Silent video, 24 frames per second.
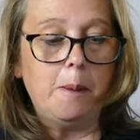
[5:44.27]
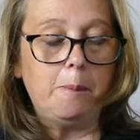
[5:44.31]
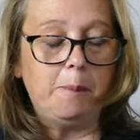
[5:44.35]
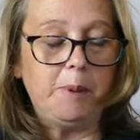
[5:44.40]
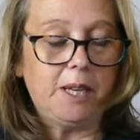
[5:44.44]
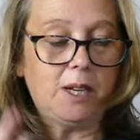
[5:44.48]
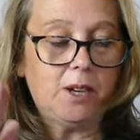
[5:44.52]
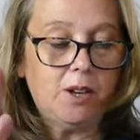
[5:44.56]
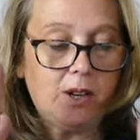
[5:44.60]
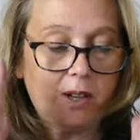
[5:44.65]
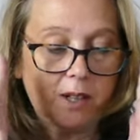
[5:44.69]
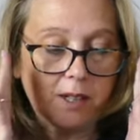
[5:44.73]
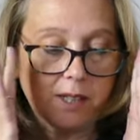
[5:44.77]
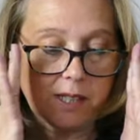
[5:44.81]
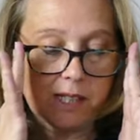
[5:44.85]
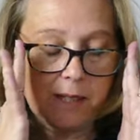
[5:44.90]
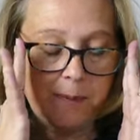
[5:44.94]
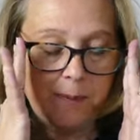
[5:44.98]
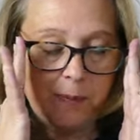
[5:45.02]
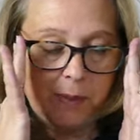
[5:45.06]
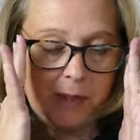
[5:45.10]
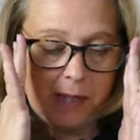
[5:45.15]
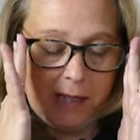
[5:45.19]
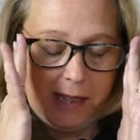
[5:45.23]
because
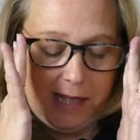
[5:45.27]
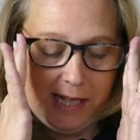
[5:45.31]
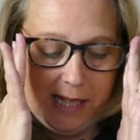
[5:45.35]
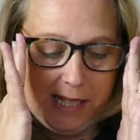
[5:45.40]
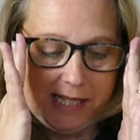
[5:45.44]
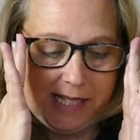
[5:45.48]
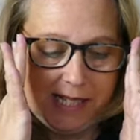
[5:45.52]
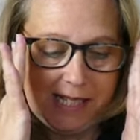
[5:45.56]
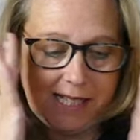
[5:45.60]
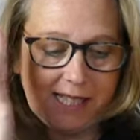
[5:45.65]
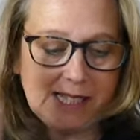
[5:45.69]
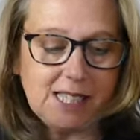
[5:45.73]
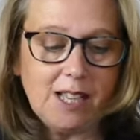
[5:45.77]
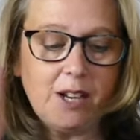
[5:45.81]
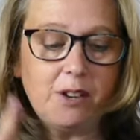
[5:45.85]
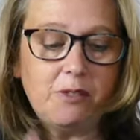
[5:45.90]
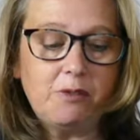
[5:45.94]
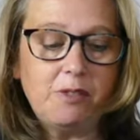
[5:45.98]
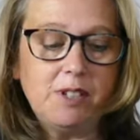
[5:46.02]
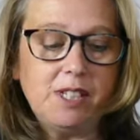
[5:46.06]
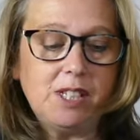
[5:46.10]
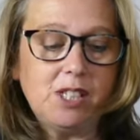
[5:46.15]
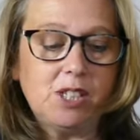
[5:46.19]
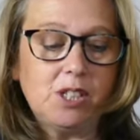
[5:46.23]
this is a
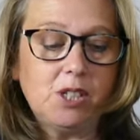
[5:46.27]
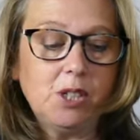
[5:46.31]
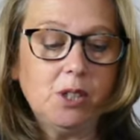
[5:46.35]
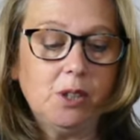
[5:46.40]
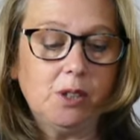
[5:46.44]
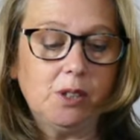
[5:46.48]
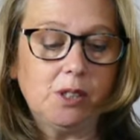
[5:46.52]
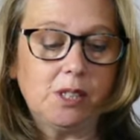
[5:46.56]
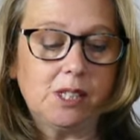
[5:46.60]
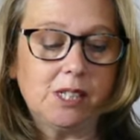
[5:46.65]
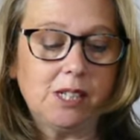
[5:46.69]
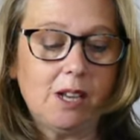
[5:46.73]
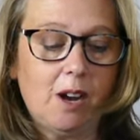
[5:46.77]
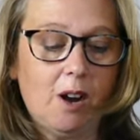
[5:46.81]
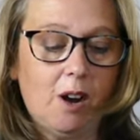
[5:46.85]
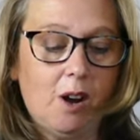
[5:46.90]
result